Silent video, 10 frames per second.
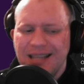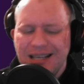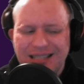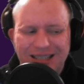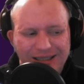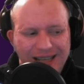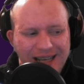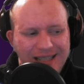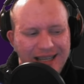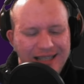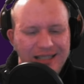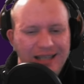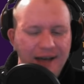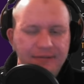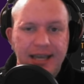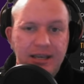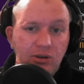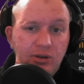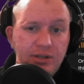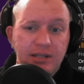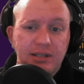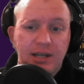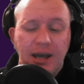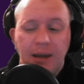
They're still decent. They still have their uses.